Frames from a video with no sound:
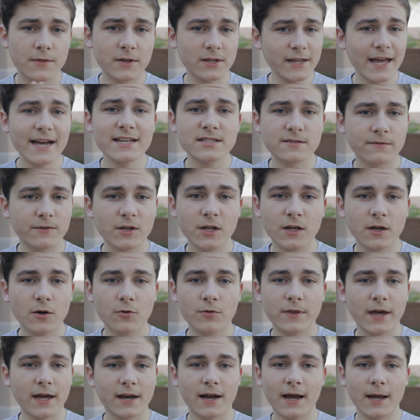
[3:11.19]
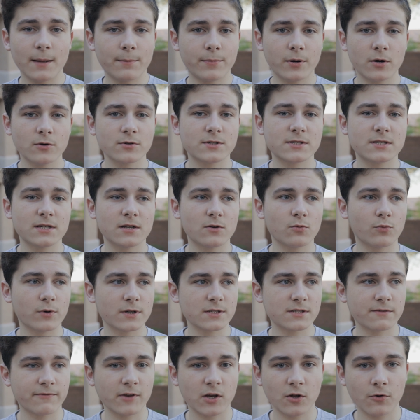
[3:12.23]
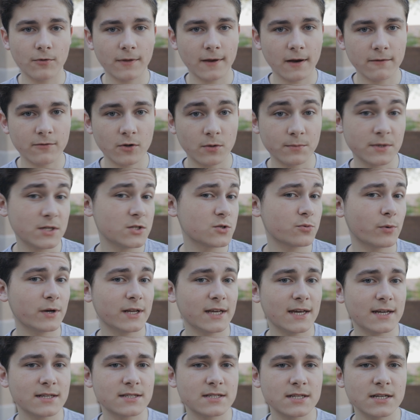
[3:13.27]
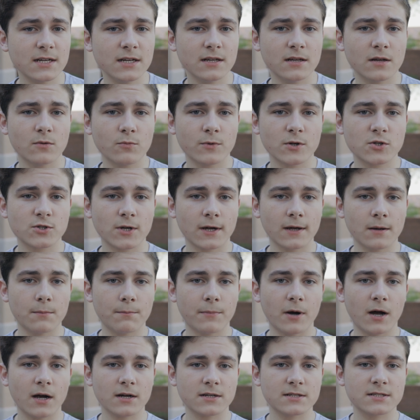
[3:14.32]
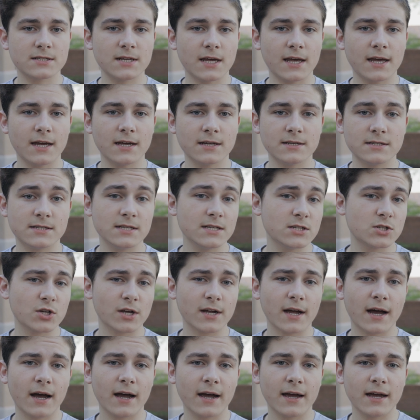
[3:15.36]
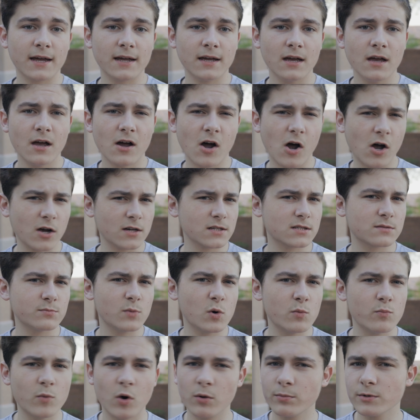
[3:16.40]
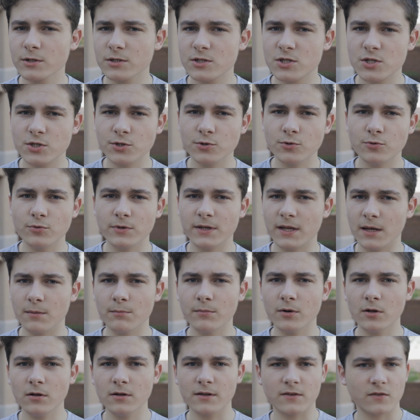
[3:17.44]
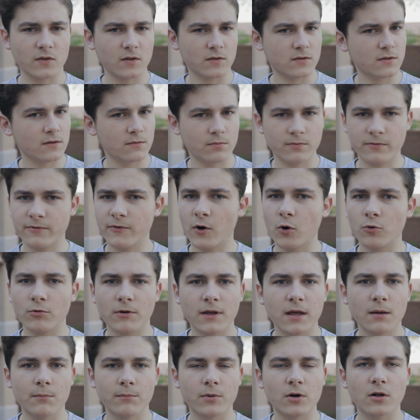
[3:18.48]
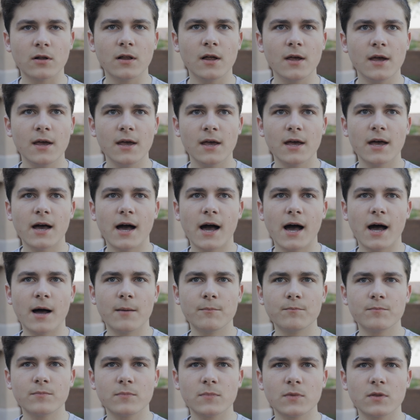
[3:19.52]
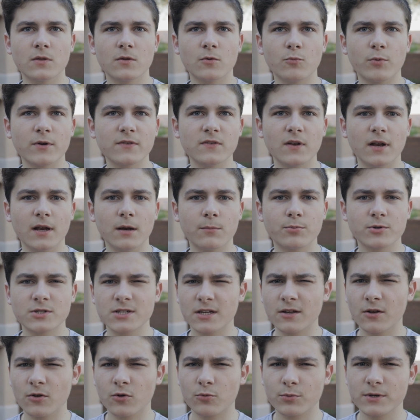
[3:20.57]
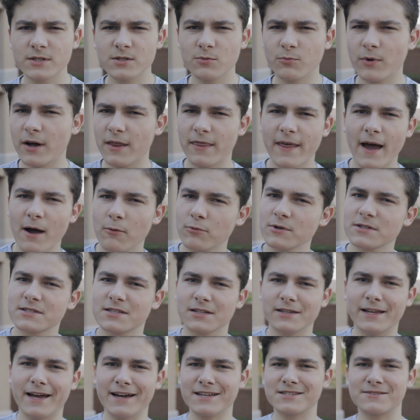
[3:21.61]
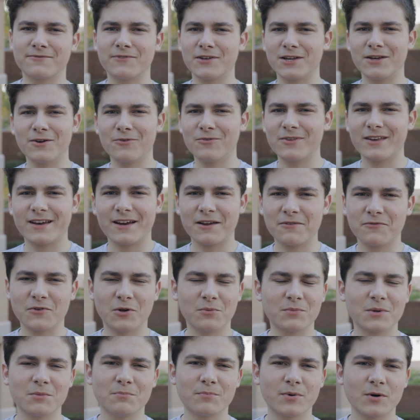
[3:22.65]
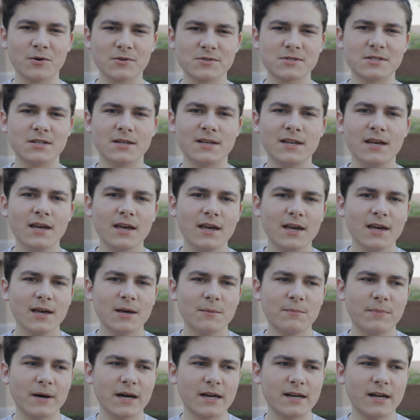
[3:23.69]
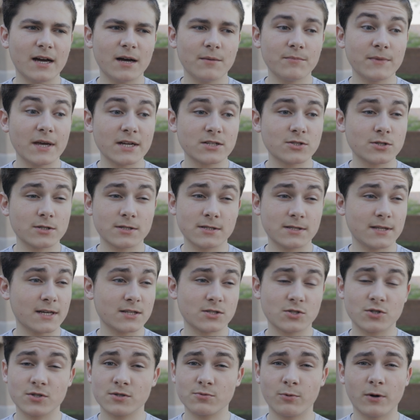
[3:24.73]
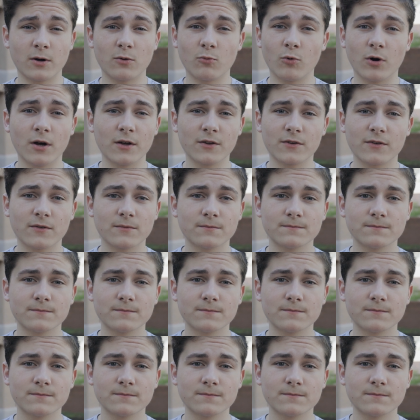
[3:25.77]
The last video that I posted was a video that I filmed in 2018 in which I unboxed a DJI Osmo Mobile 2 gimbal. It's a phone gimbal. There wasn't any particular reason why that was the last video that I filmed and posted, but that's just what it was.